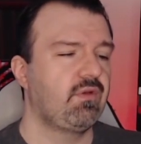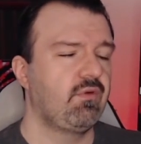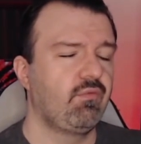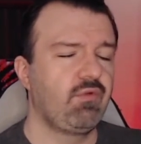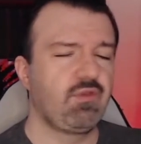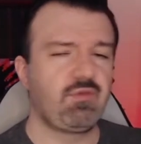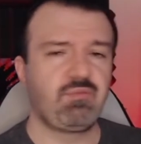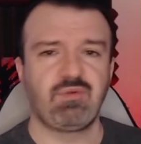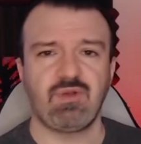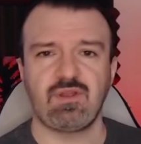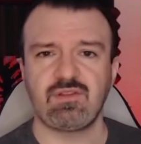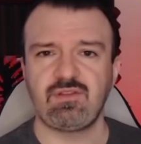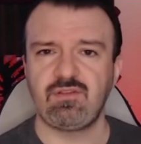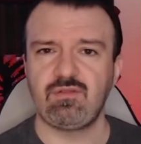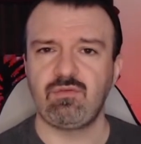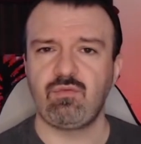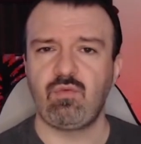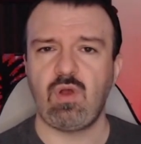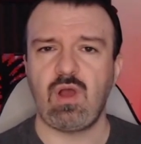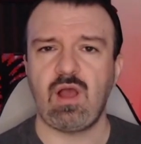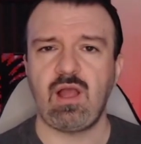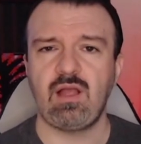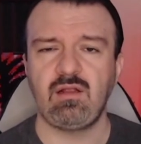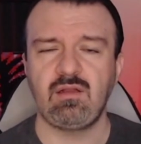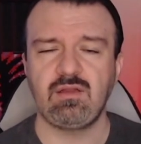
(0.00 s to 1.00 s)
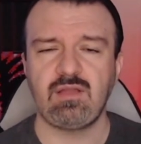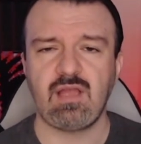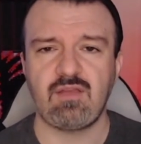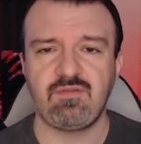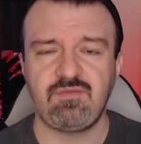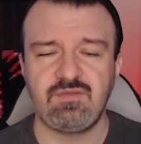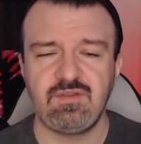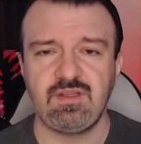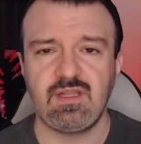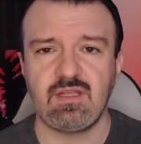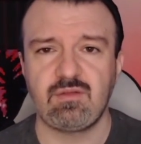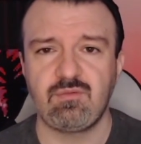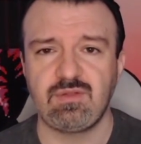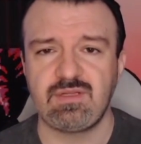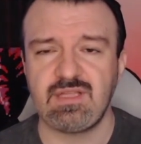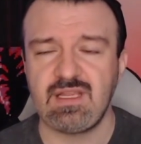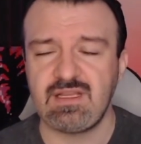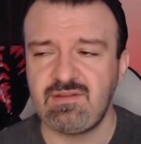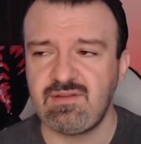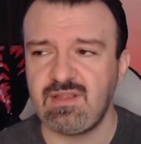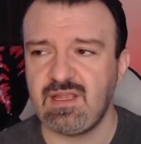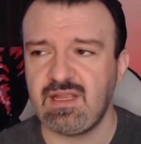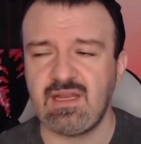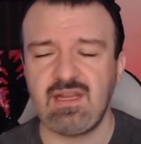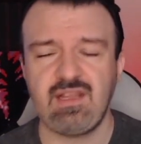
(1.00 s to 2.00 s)
with Breath of the Wild, I feel like what they
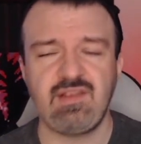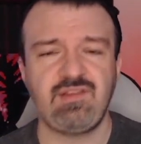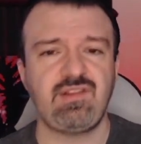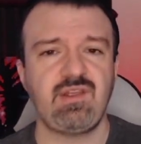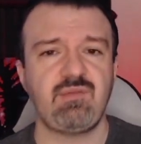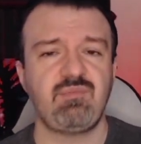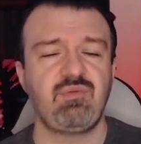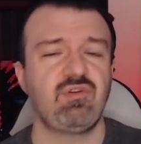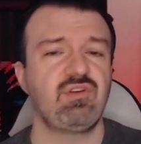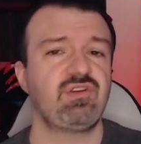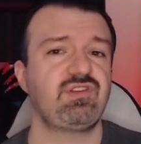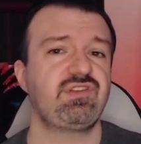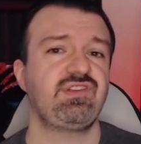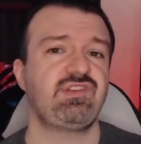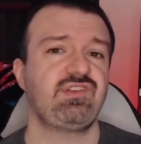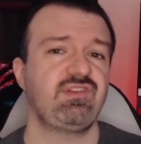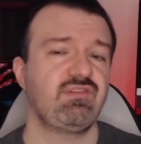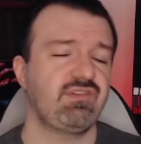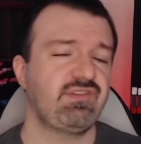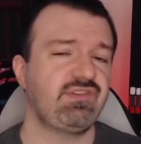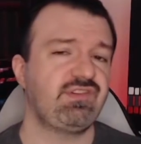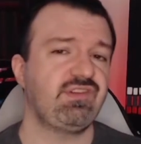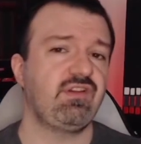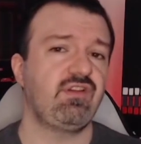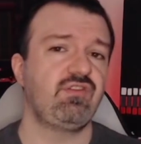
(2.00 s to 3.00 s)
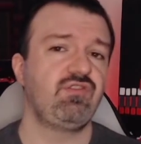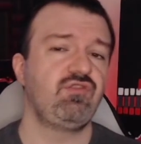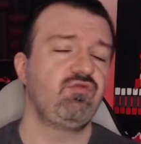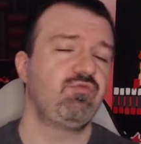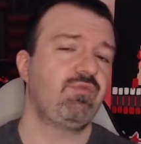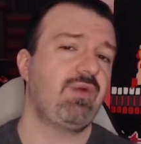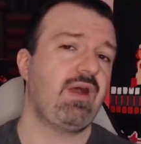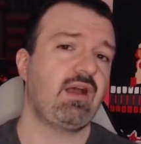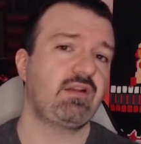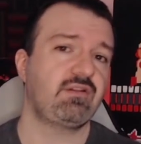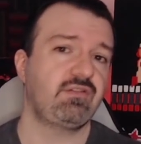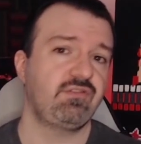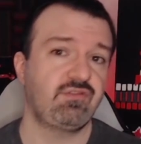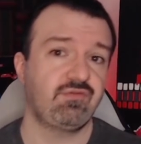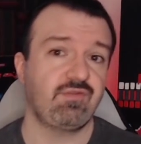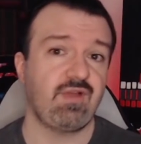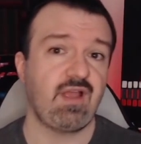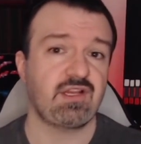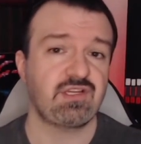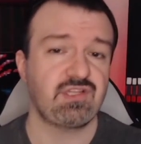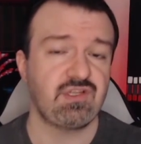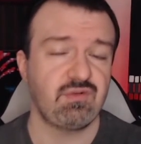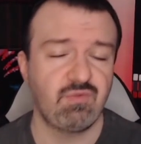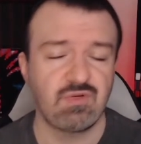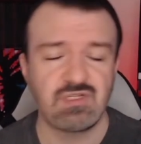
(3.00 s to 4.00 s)
did is they pushed the series in a new modern
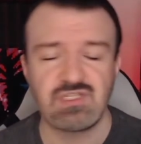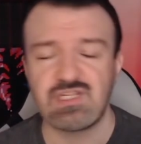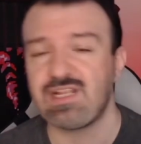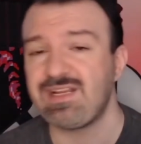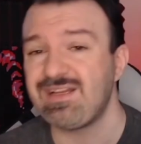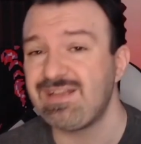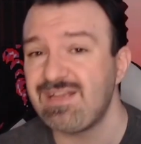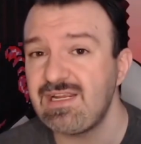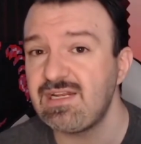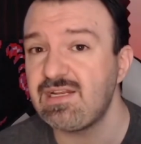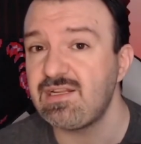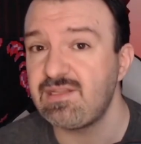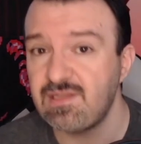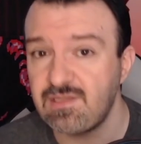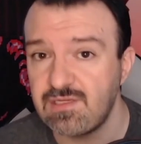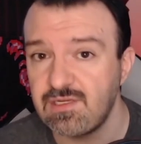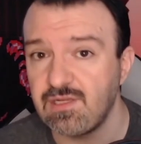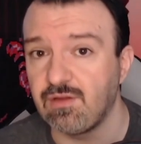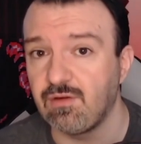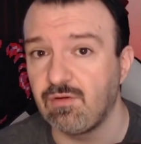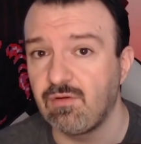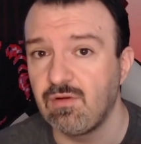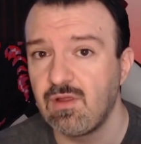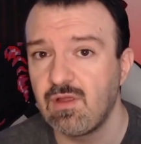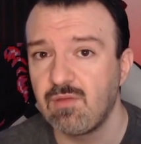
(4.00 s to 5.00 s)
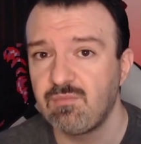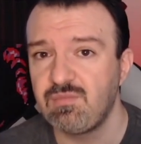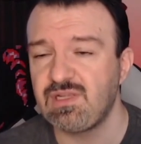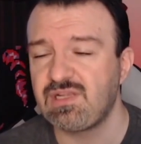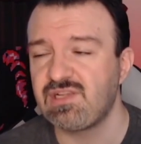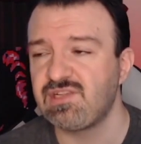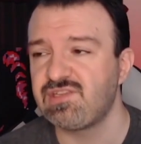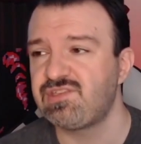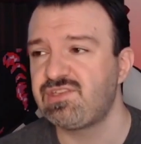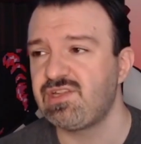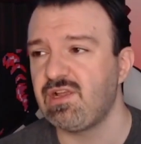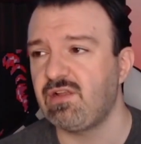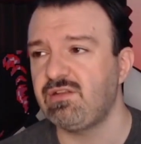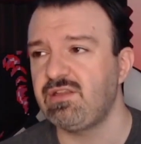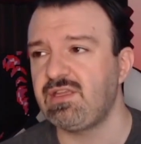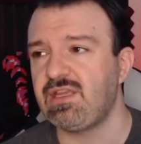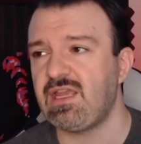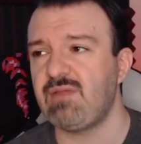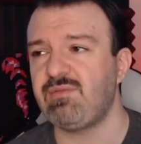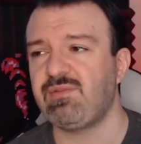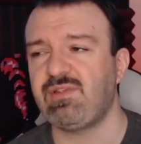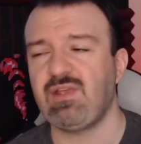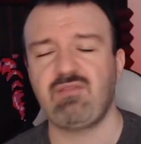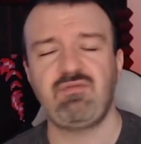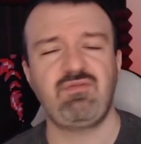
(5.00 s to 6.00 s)
direction, which they needed to do, because Zelda
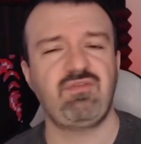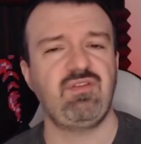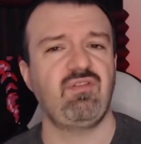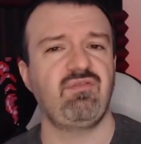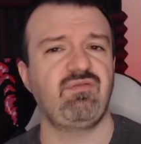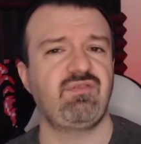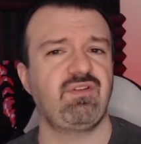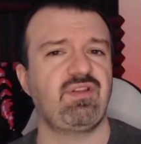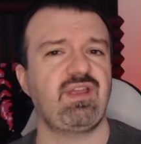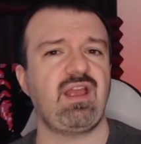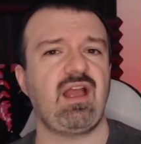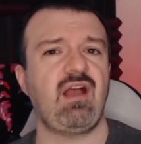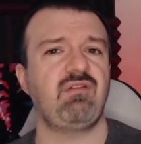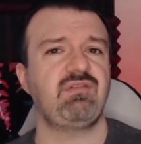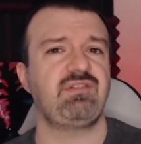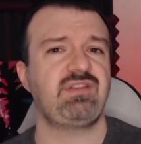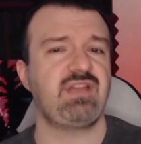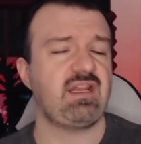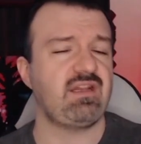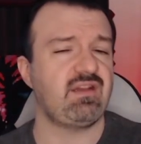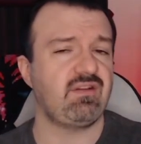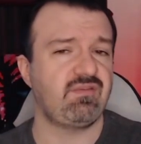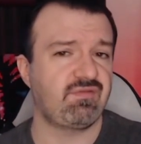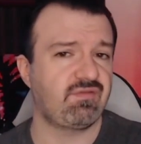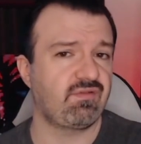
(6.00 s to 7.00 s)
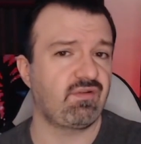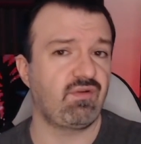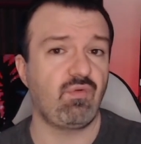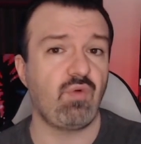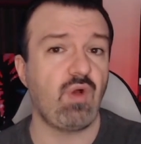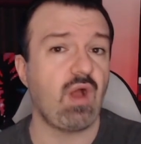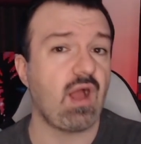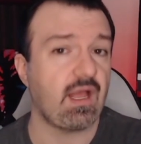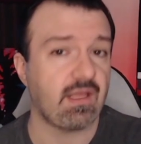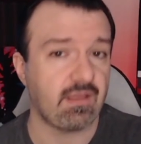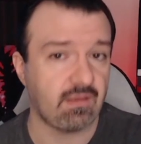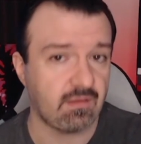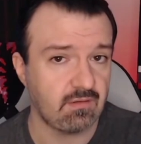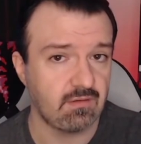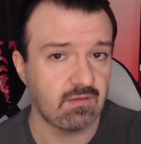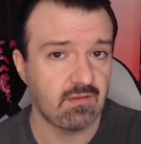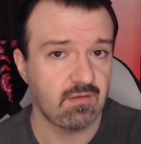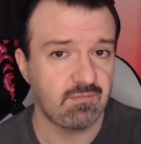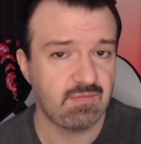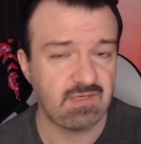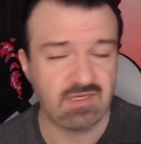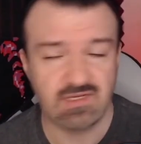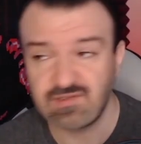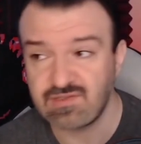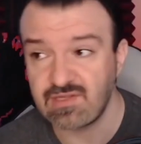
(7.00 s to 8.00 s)
games had felt very outdated for a while.
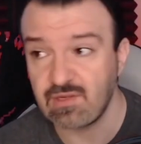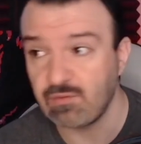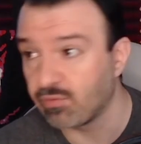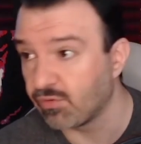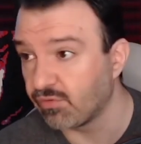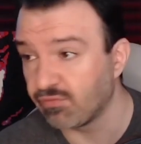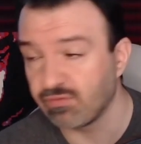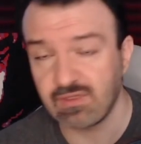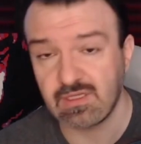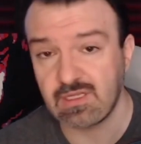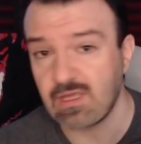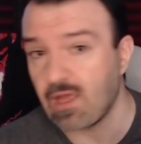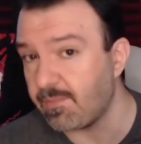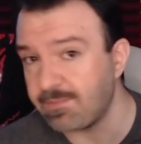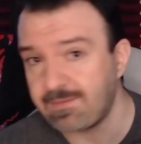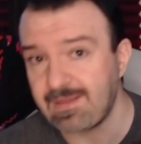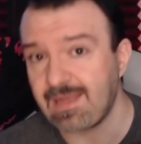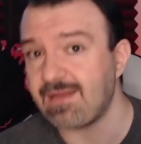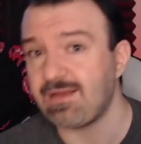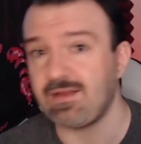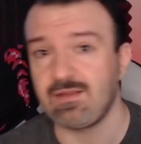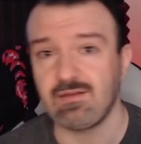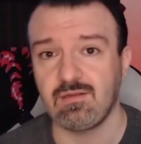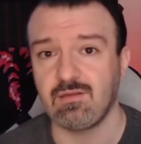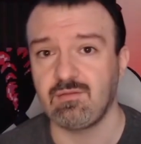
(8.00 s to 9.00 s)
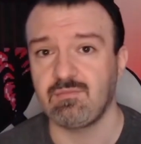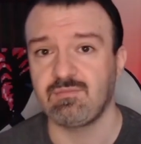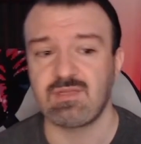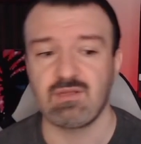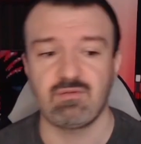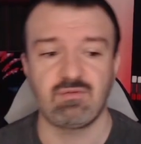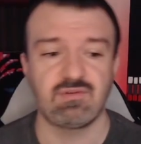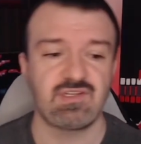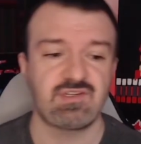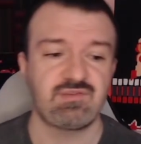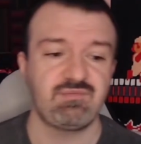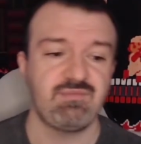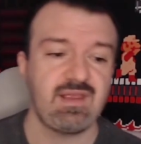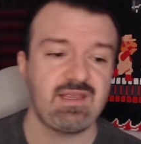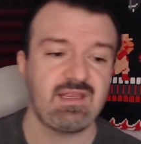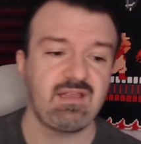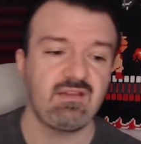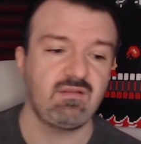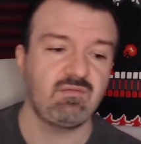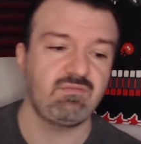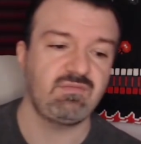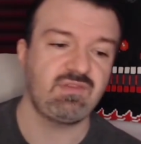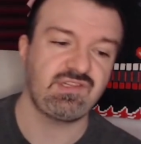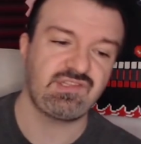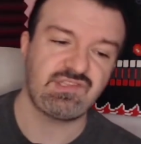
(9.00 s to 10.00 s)
because they weren't really updating them. They were just making
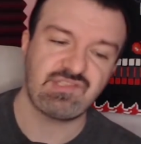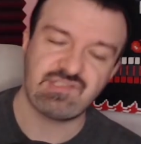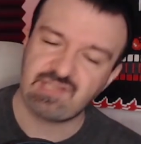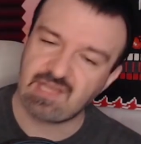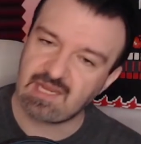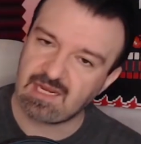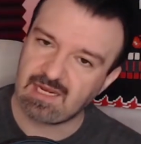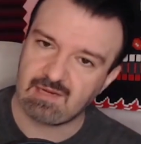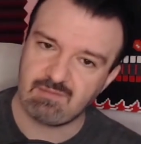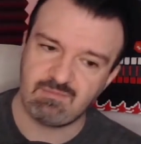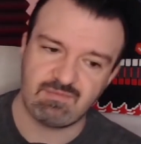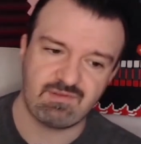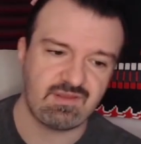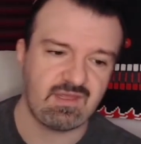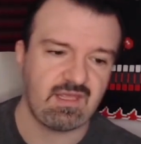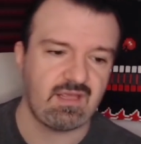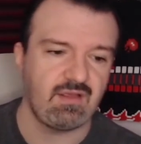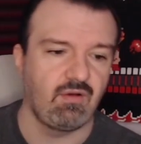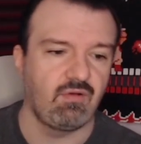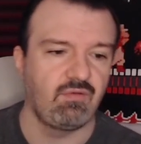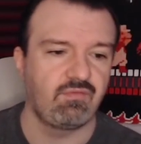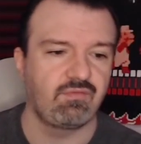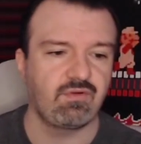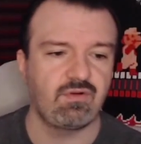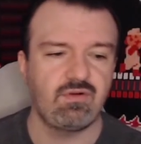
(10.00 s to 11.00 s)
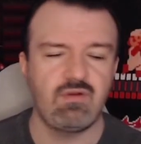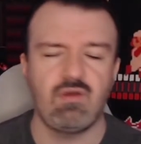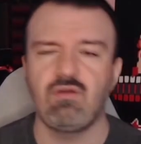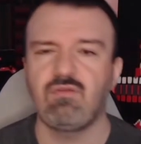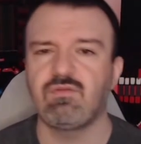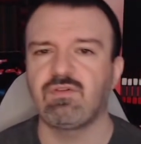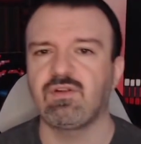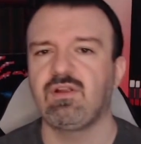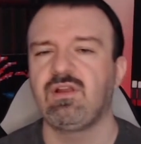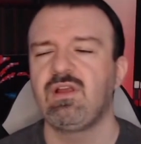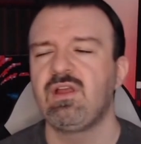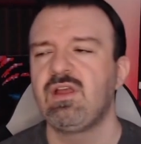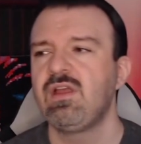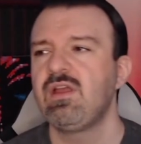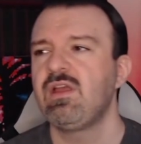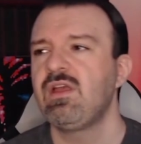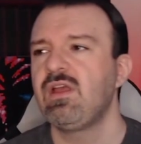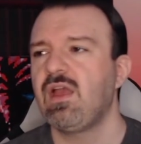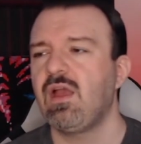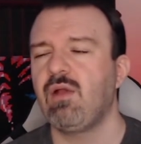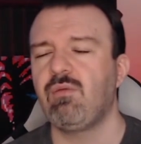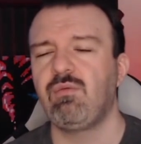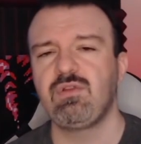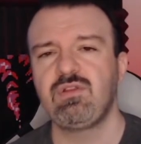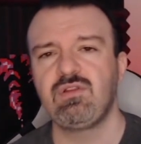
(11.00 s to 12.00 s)
them the same thing over and over.
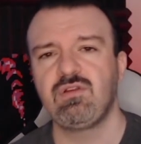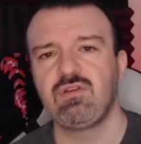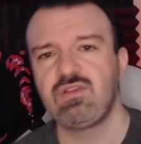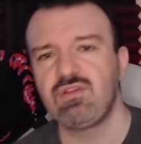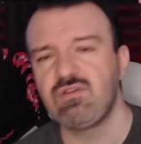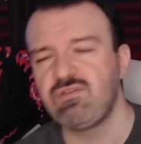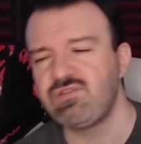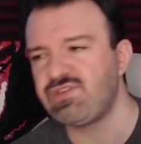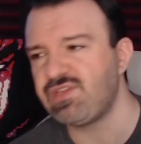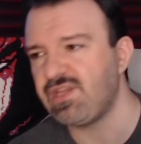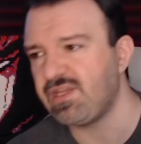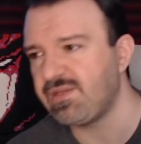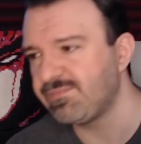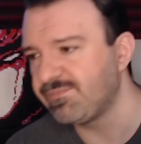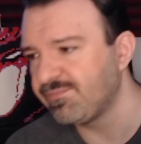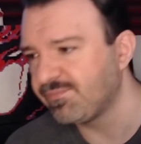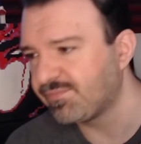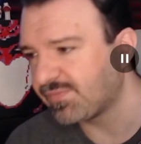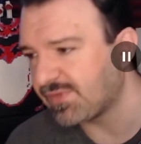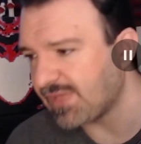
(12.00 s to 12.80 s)
And when you're using...